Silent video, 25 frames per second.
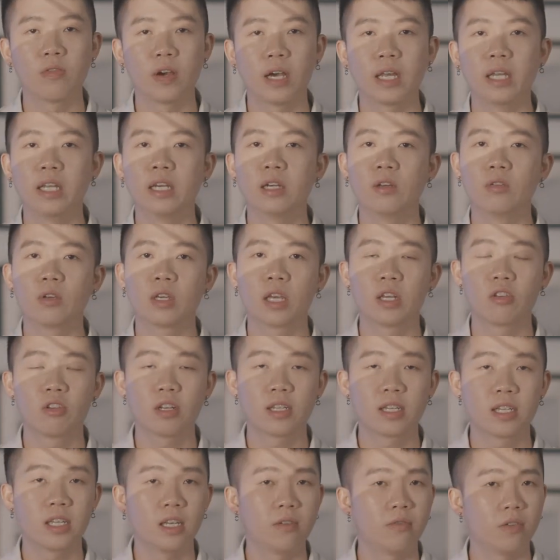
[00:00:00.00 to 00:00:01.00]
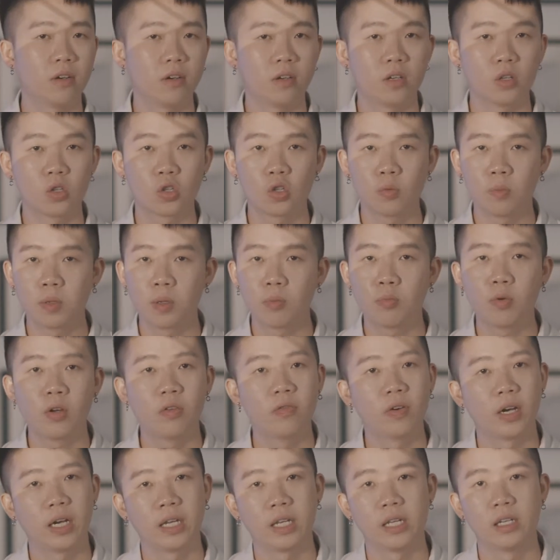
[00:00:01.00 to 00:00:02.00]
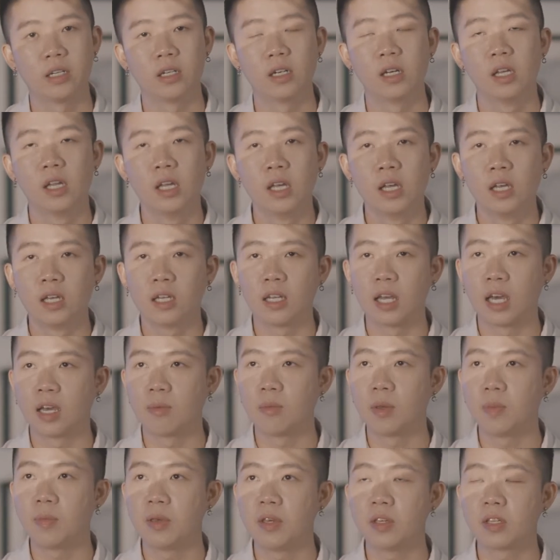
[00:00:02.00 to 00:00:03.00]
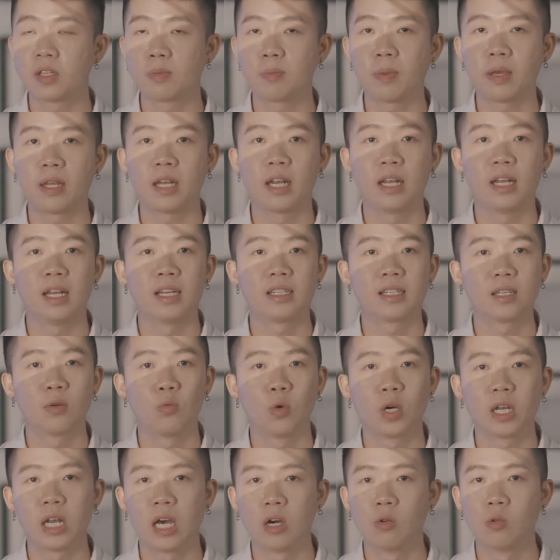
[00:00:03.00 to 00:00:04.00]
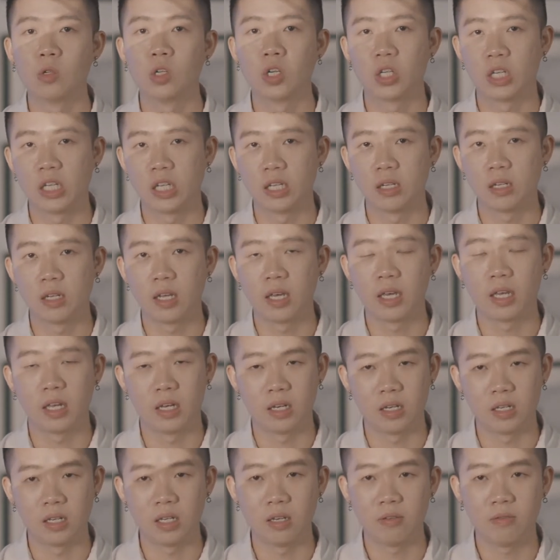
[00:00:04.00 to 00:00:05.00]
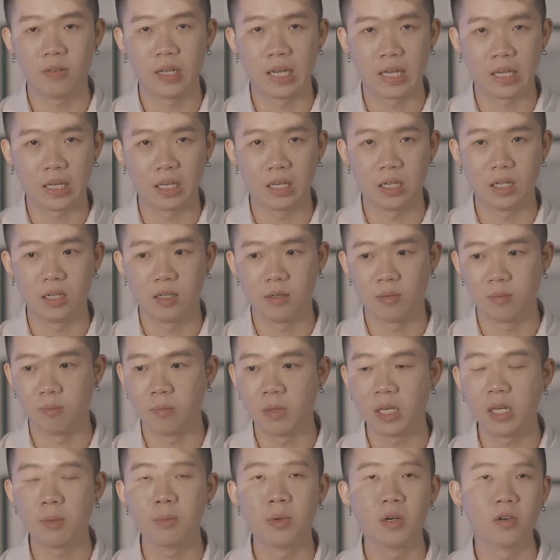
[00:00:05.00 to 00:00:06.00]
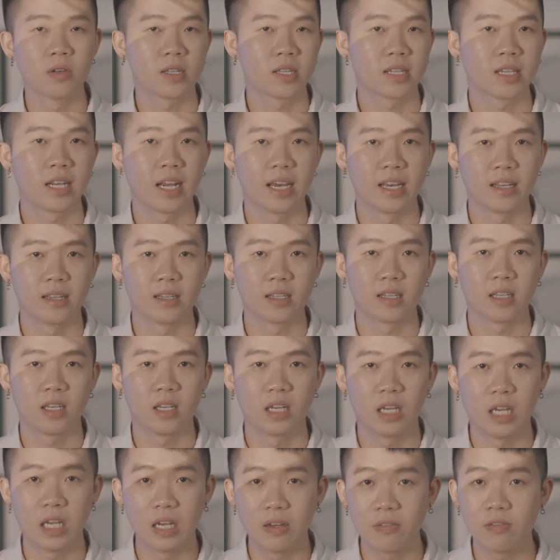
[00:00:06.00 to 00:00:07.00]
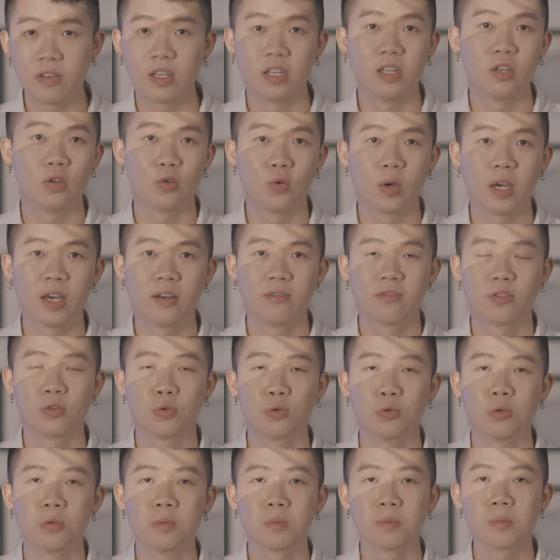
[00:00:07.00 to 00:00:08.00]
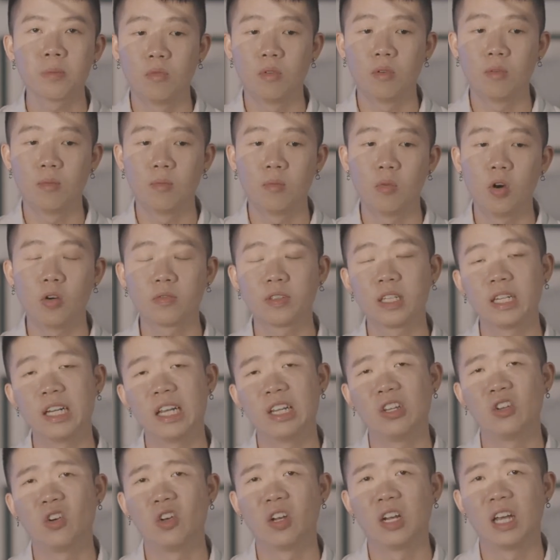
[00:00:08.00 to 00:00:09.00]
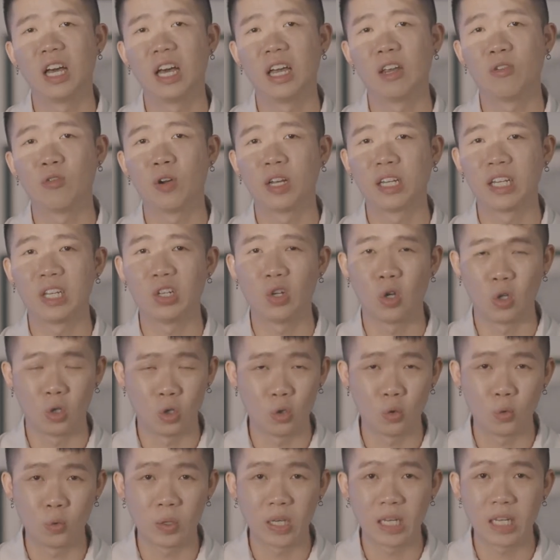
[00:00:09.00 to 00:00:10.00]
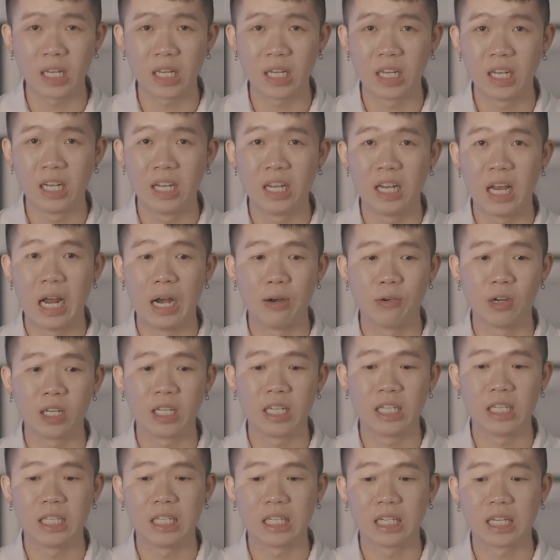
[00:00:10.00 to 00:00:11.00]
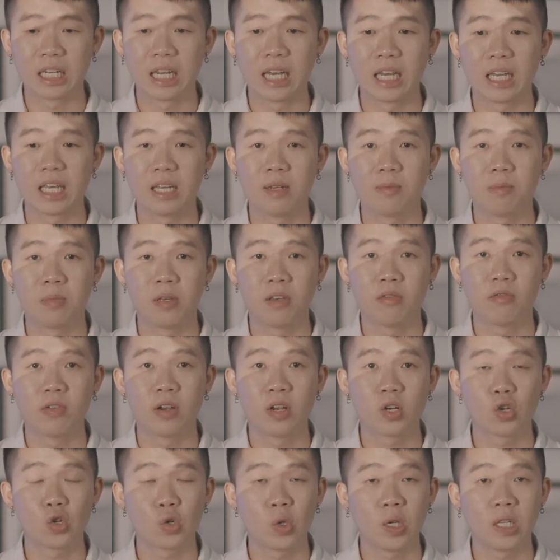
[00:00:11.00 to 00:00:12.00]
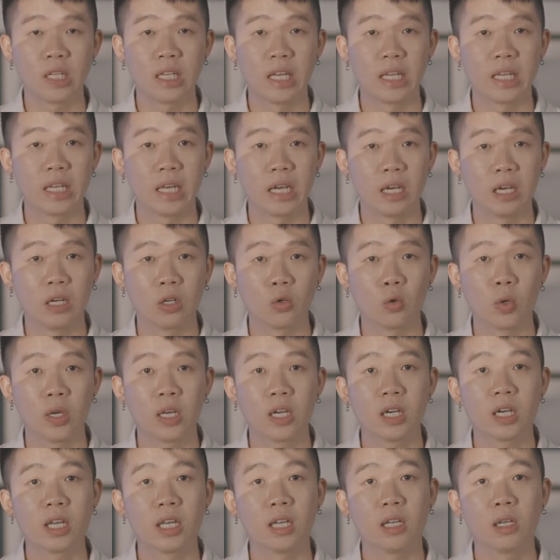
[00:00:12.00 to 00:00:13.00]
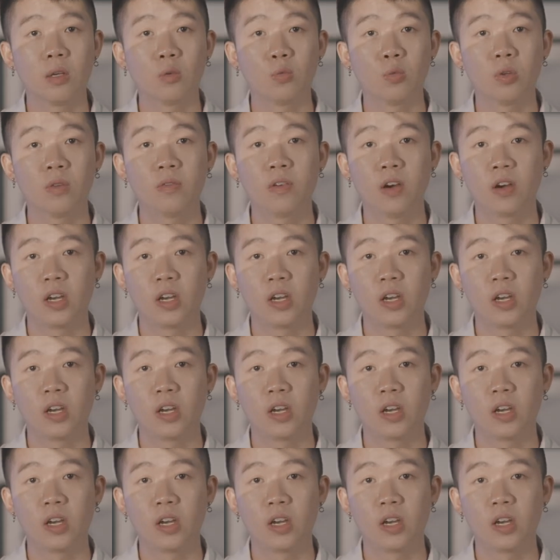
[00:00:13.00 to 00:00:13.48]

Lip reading: idea, you can just give a super brief idea, like maybe spend like less than 1 hour on it and give like minimal slides. If you have to, more often than not, I rather not do it. I rather the client be very sure that they are going ahead with our